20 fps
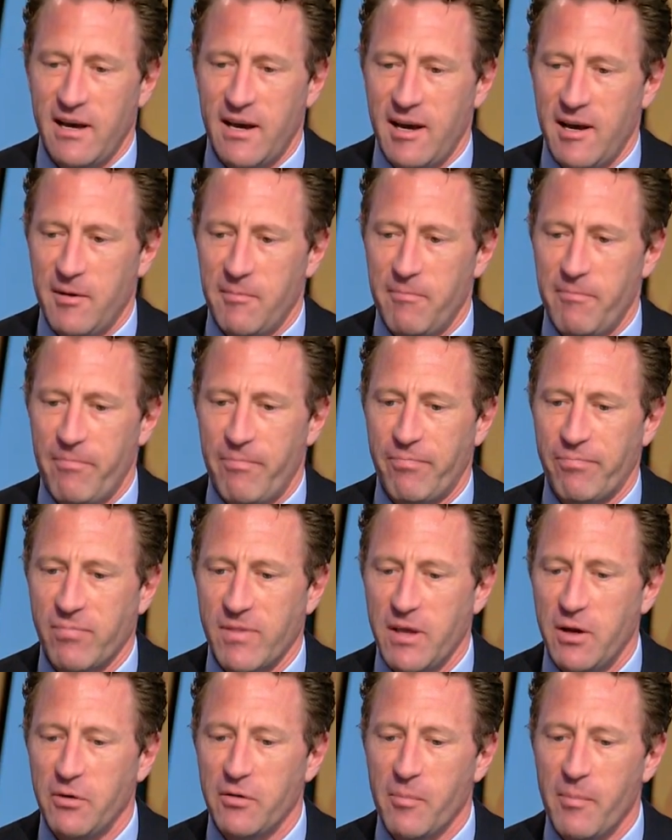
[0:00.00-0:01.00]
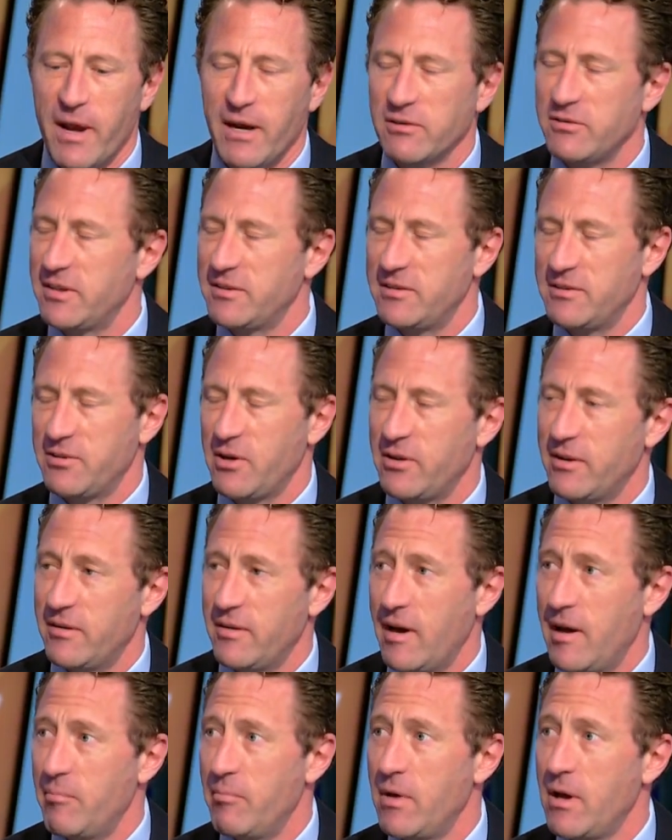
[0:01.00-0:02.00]
you know, the mayor says this all the
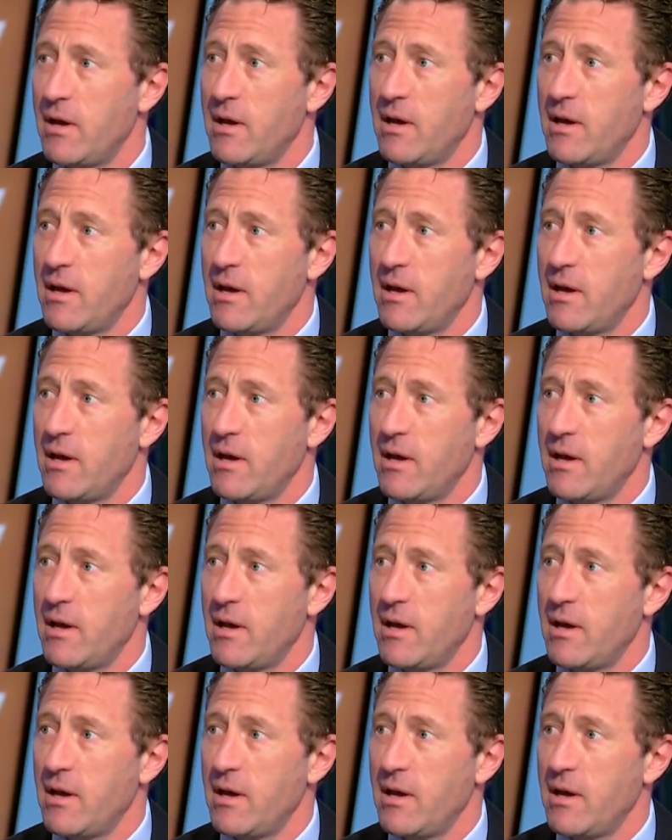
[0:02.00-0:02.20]
time.